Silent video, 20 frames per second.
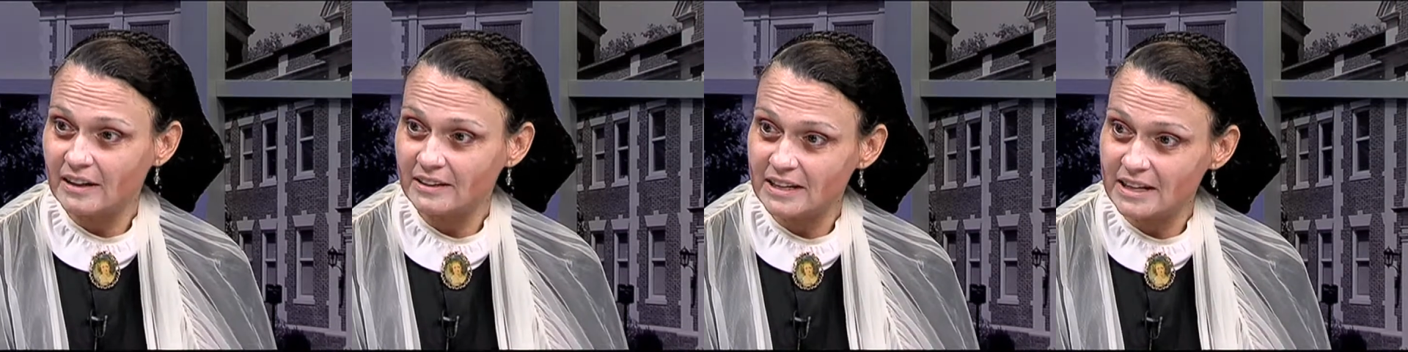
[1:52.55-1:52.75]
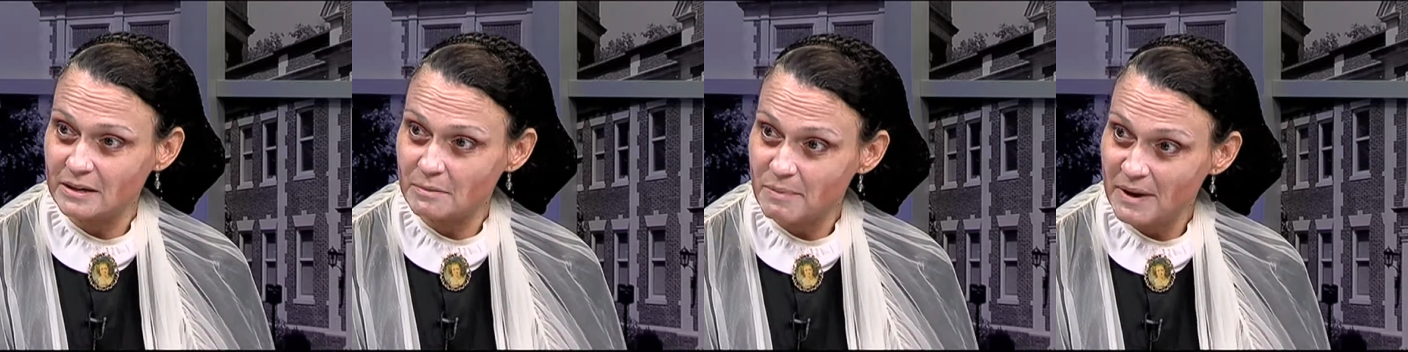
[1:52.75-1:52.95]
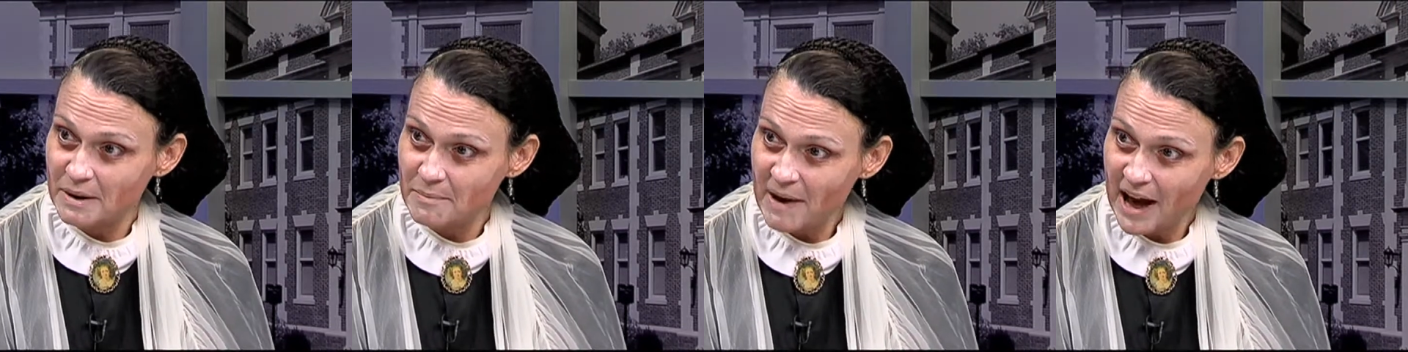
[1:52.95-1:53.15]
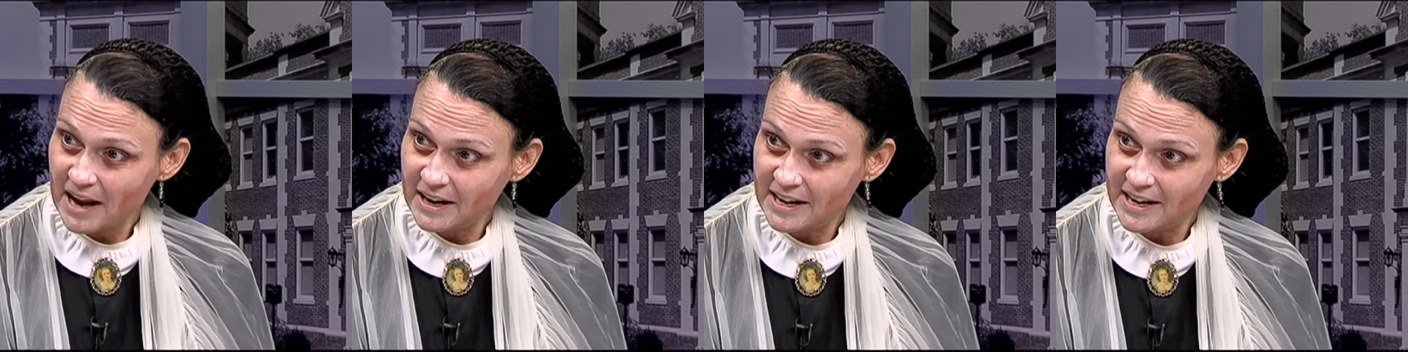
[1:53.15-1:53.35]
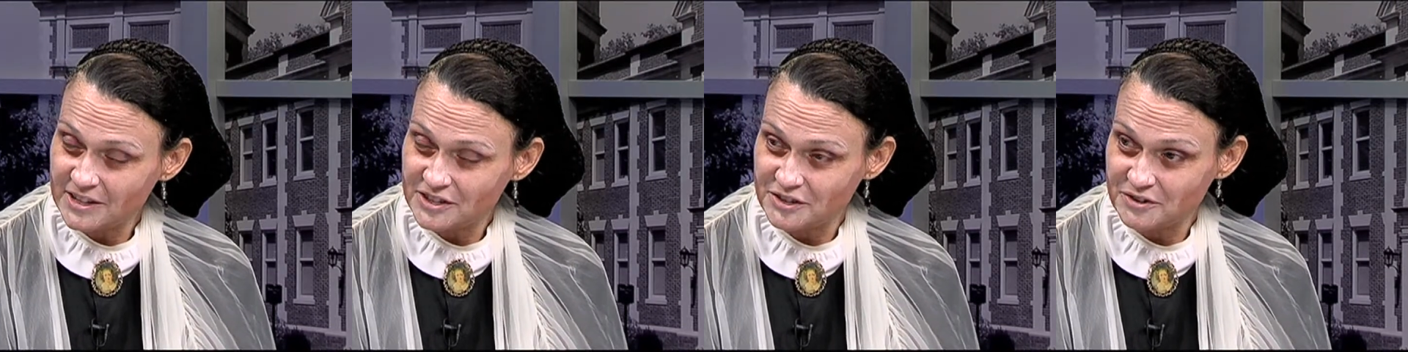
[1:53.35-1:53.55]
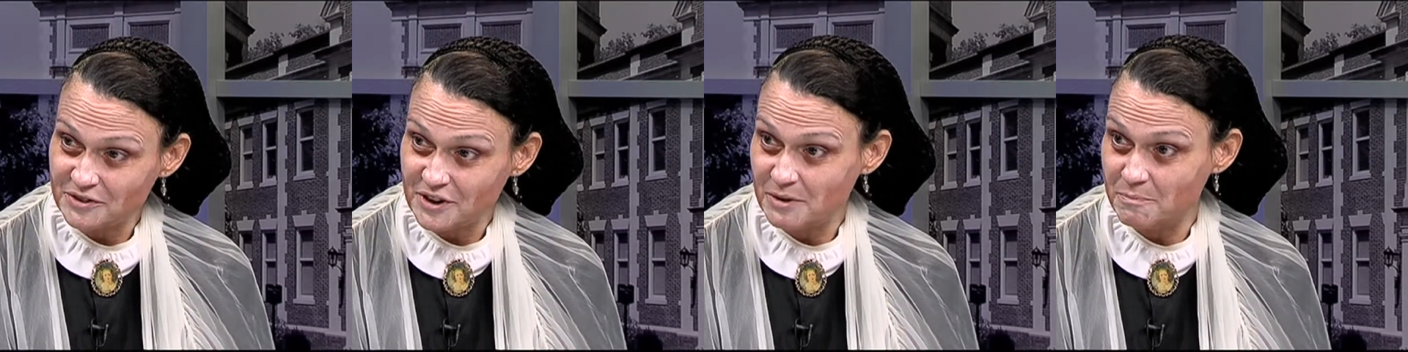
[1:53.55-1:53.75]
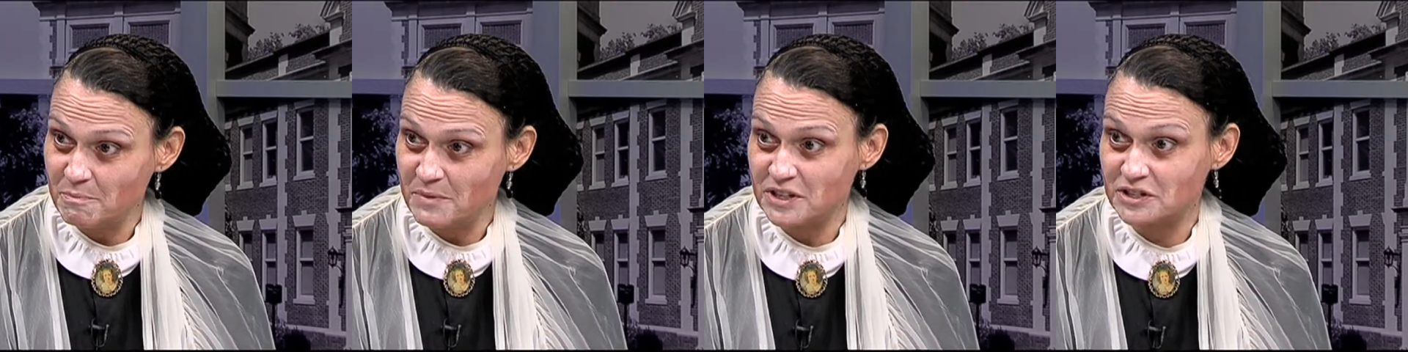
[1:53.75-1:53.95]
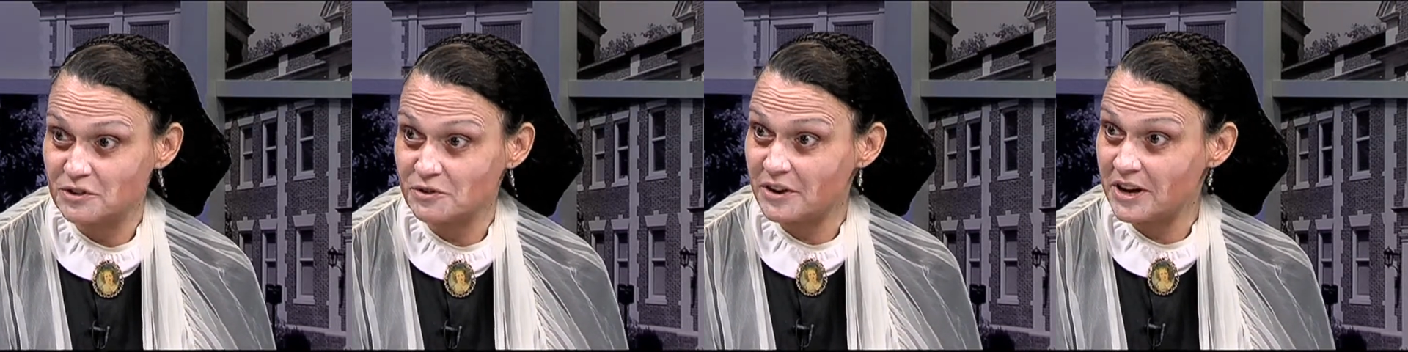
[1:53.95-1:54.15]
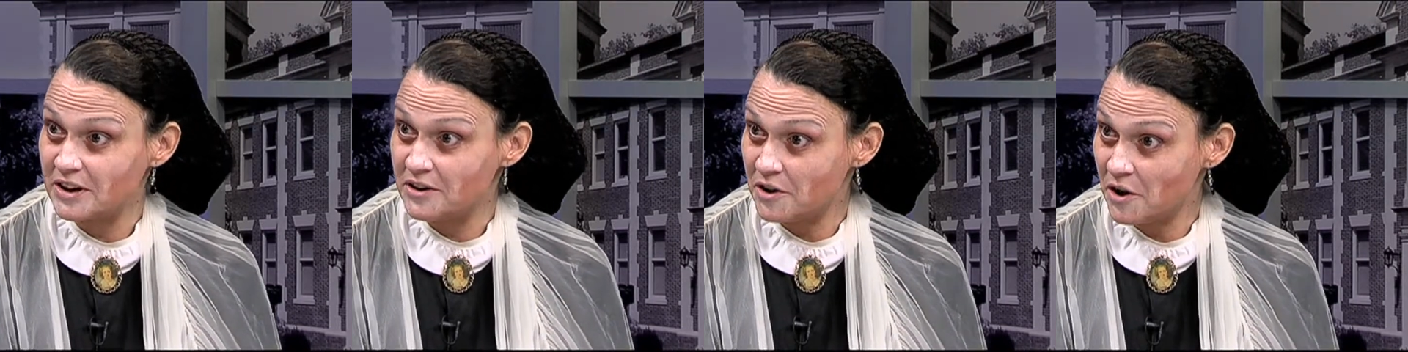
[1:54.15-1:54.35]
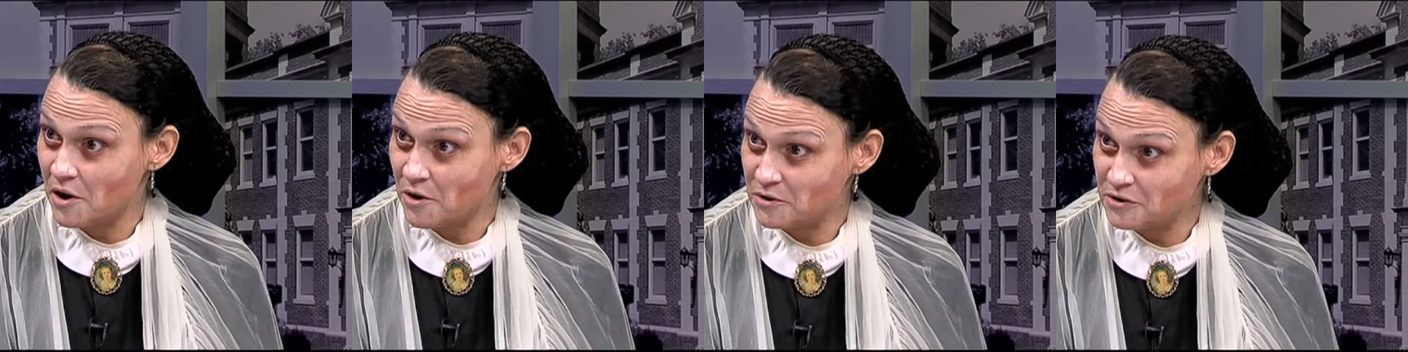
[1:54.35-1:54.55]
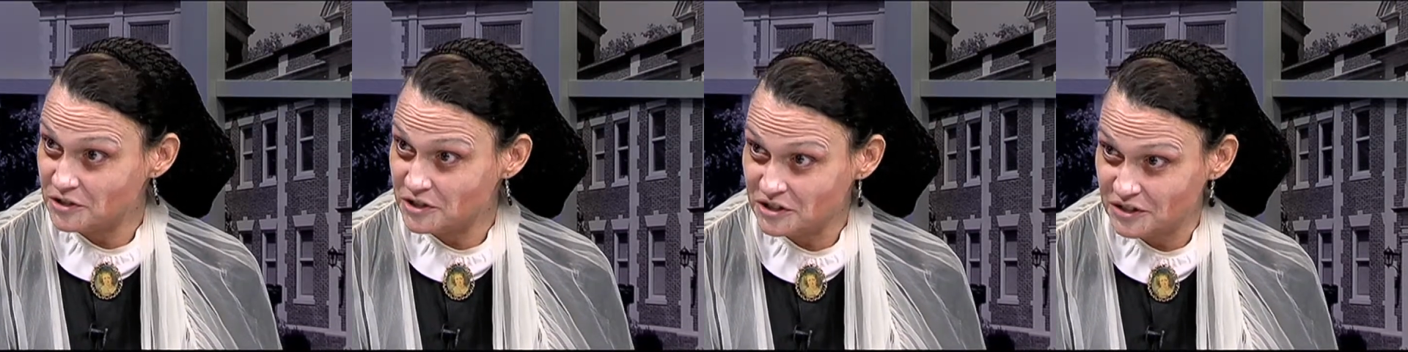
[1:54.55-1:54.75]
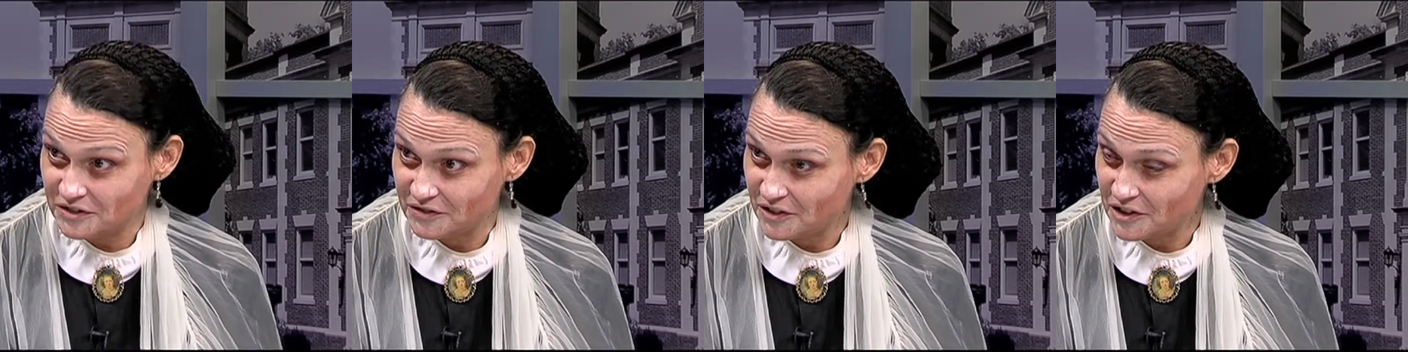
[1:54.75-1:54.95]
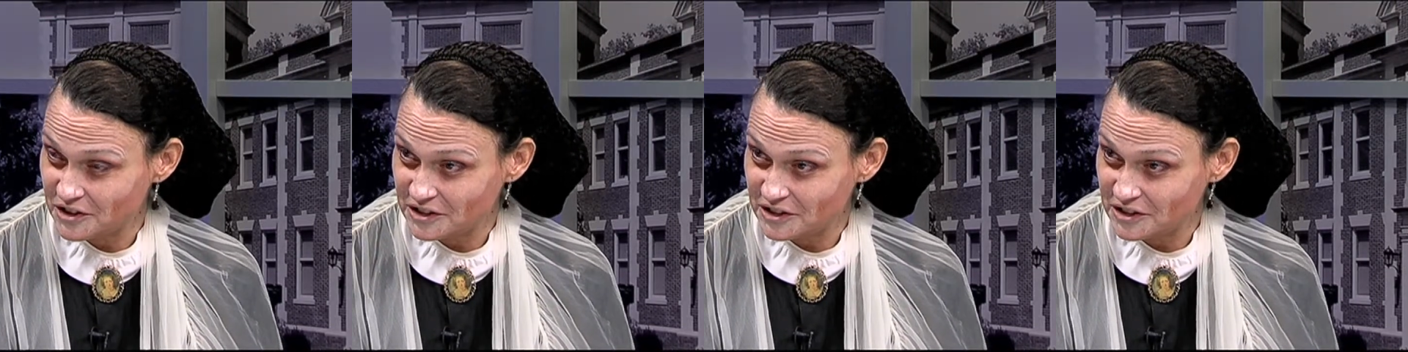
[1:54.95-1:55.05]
a little bit about history. Missouri ghosts,